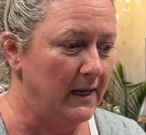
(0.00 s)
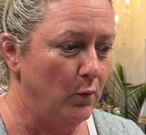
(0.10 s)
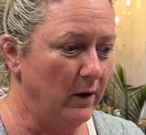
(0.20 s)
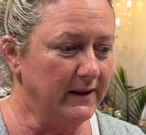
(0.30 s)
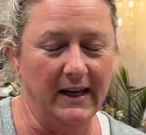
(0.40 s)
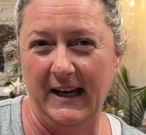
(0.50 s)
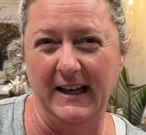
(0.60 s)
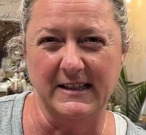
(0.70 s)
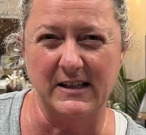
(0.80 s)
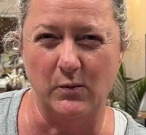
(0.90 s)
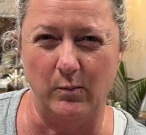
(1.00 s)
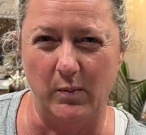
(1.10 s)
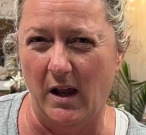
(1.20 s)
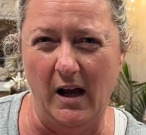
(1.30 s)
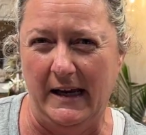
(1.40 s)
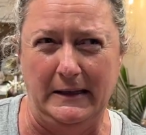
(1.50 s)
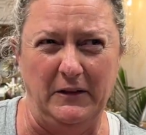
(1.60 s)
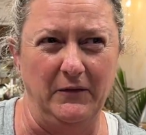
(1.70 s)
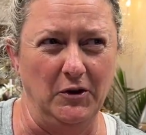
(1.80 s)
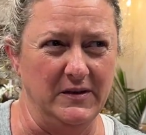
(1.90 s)
what the hand splined
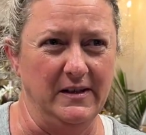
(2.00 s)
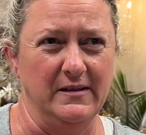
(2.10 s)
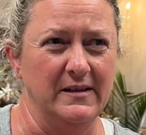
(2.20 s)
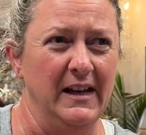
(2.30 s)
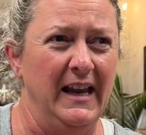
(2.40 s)
versus,